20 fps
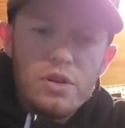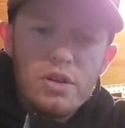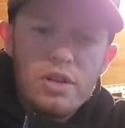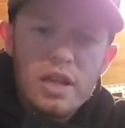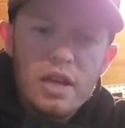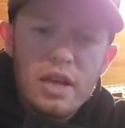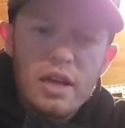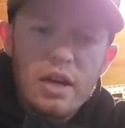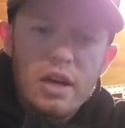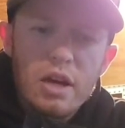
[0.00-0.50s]
just
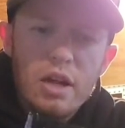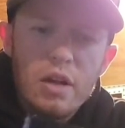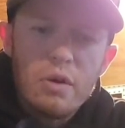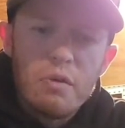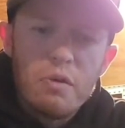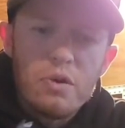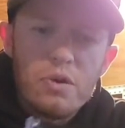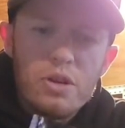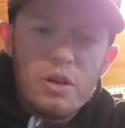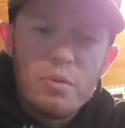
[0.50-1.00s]
that color
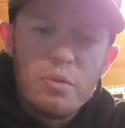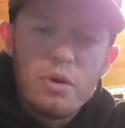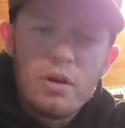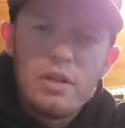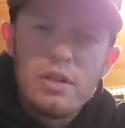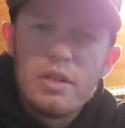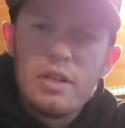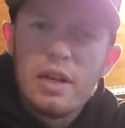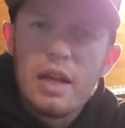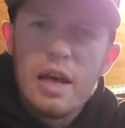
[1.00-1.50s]
for some
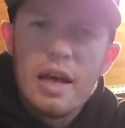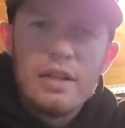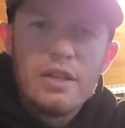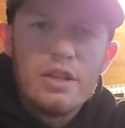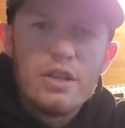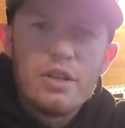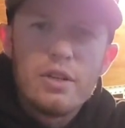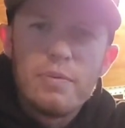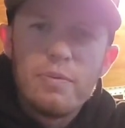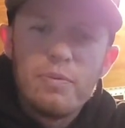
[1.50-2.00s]
reason I
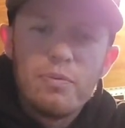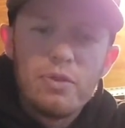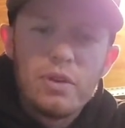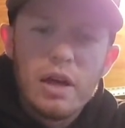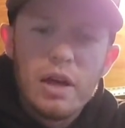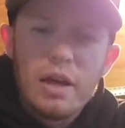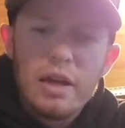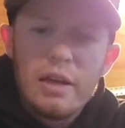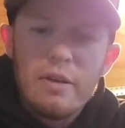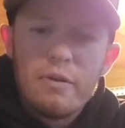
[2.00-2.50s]

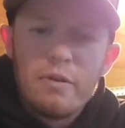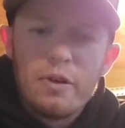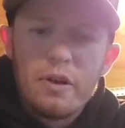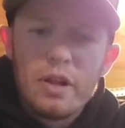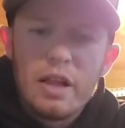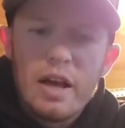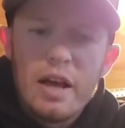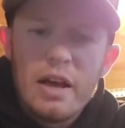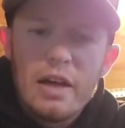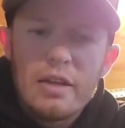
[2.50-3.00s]
didn't
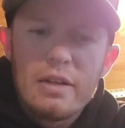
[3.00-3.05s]
feel